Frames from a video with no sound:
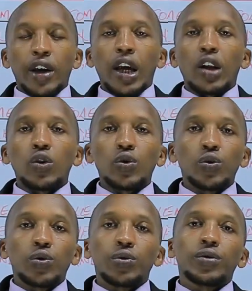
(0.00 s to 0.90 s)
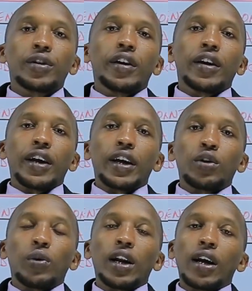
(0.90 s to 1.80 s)
Hello,
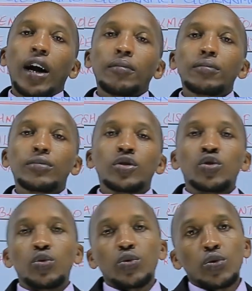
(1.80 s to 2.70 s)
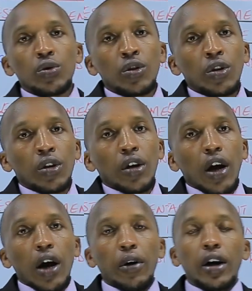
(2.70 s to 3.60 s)
and welcome to
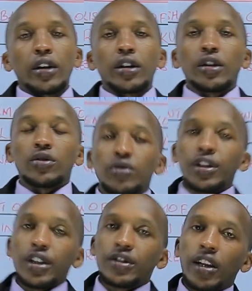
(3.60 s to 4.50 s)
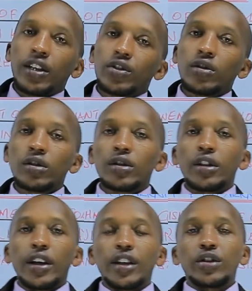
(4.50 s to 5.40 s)
our today's lesson,
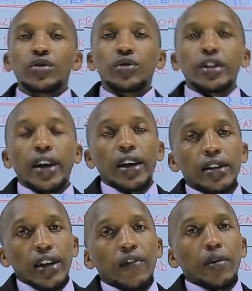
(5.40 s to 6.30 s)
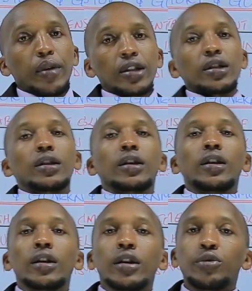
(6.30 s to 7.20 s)
History and Government.
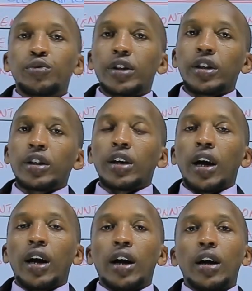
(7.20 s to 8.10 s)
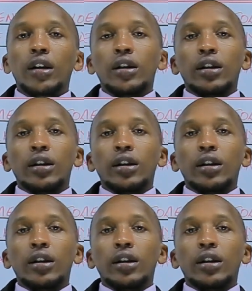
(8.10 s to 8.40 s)
We are